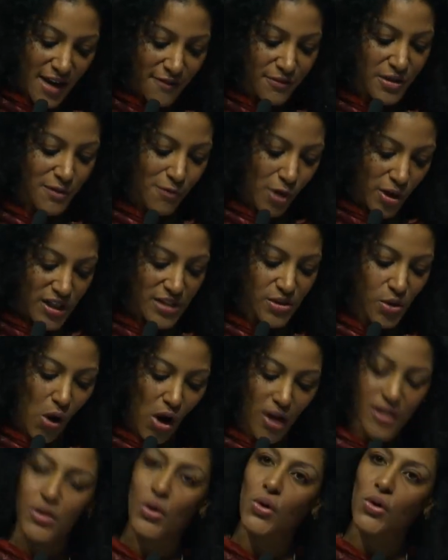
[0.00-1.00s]
everyone is
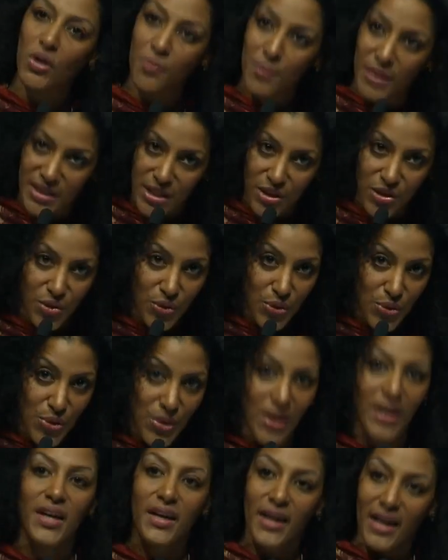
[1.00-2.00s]
also committed
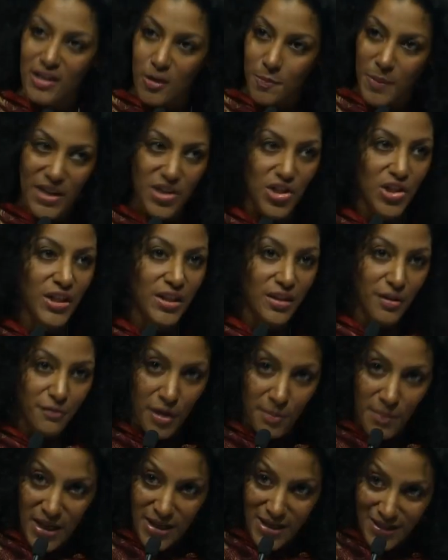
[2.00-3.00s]
to, especially
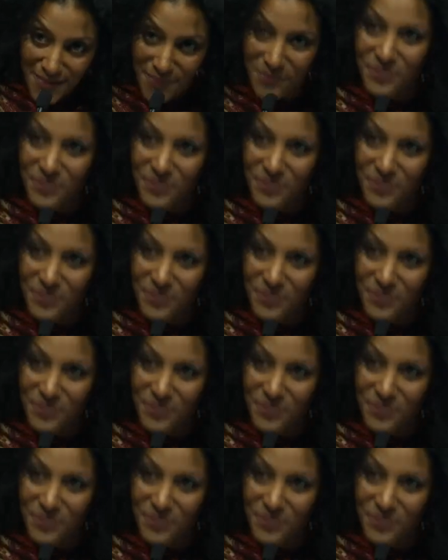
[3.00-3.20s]
women.